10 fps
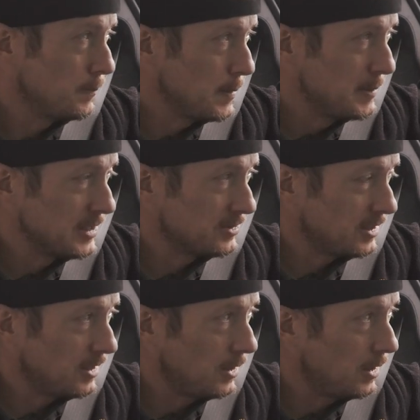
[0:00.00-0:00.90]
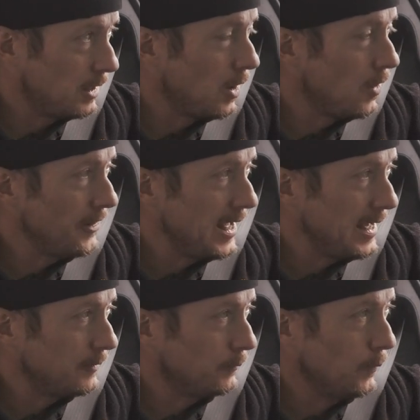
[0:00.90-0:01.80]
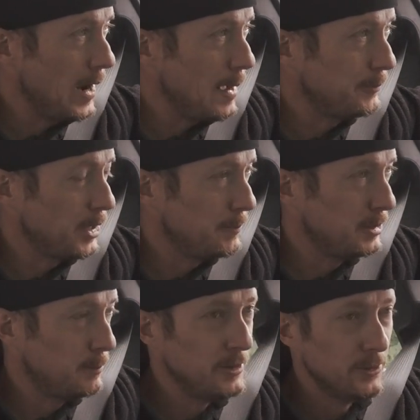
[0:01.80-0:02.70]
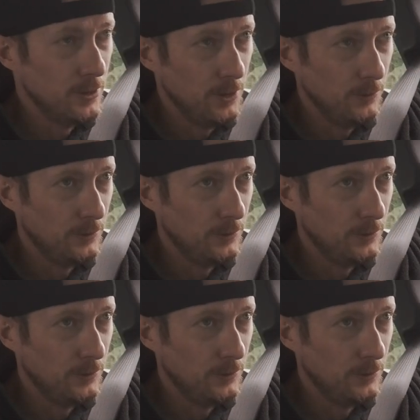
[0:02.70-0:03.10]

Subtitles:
but it's all that wrapped up in a bitter note.